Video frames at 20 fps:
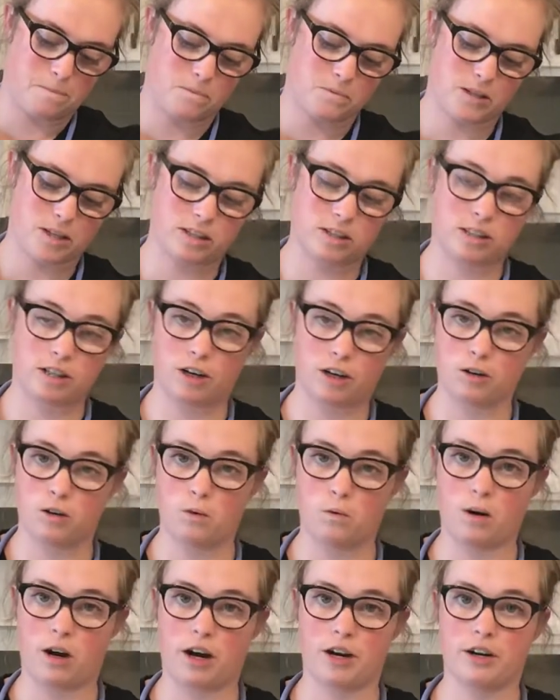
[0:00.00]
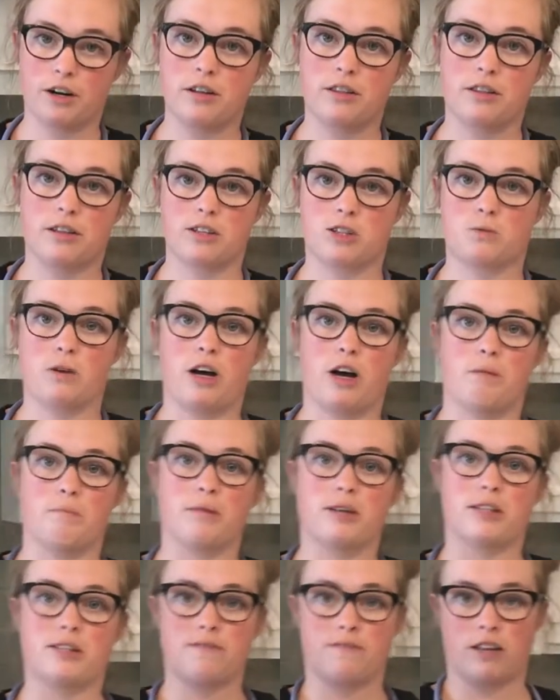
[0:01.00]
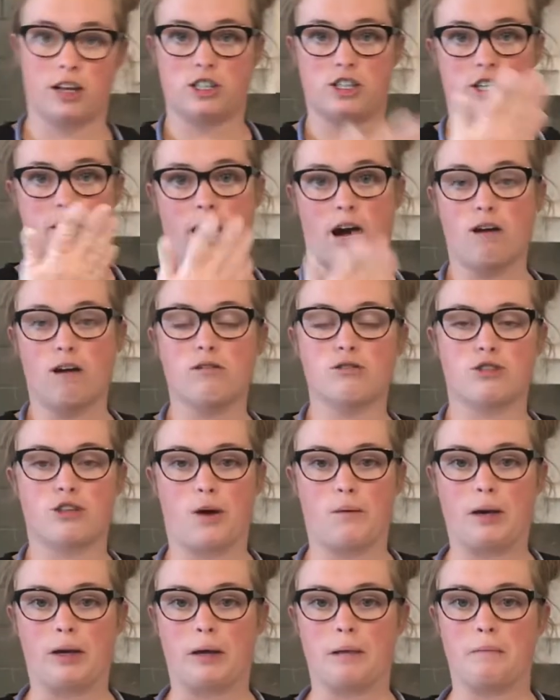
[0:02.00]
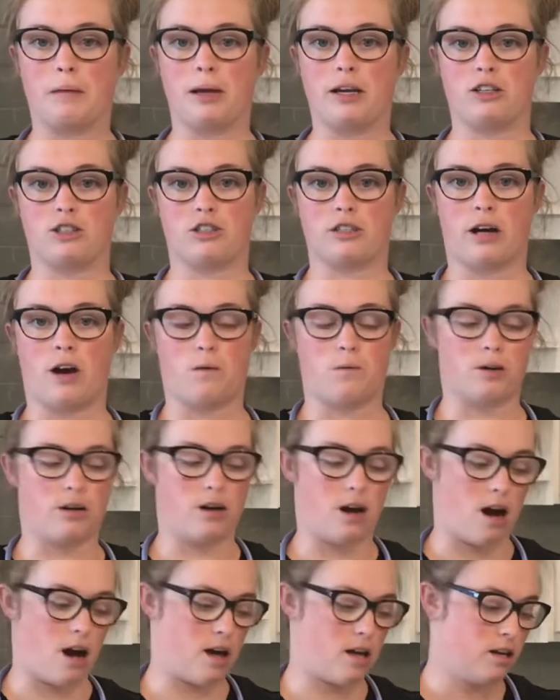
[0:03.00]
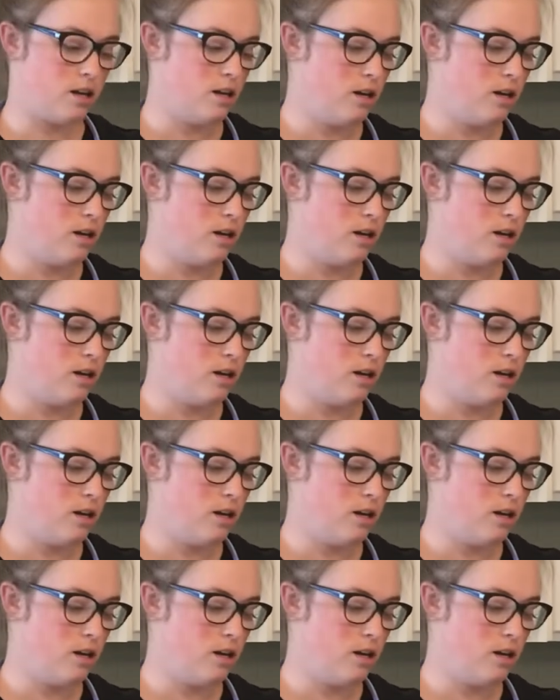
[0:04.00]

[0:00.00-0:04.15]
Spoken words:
sterile water. This will help us flush it out so that we can make sure that we're not